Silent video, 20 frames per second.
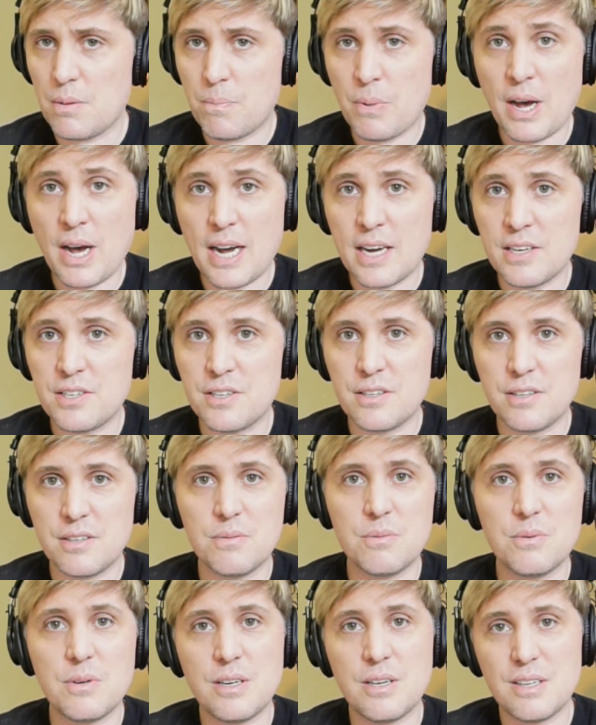passionate,
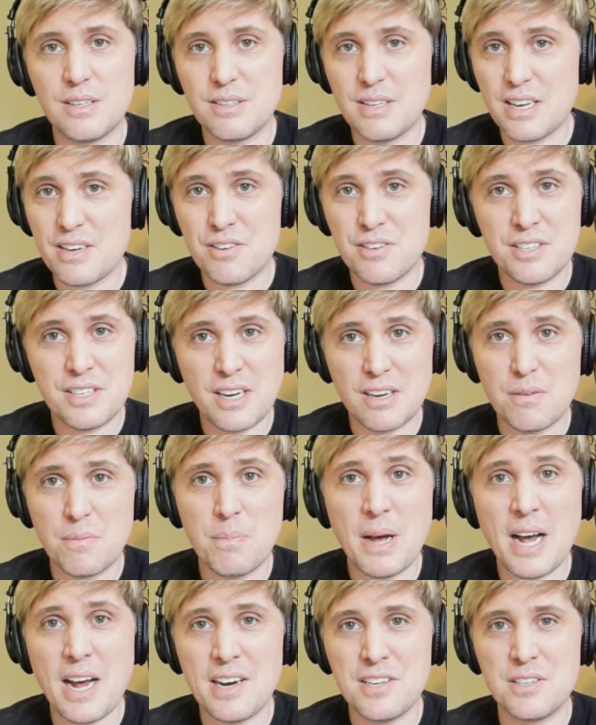that you share a
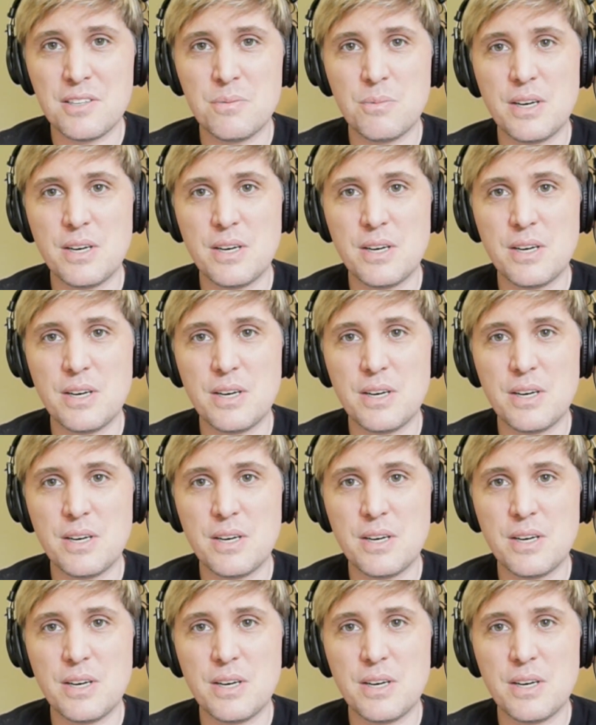passion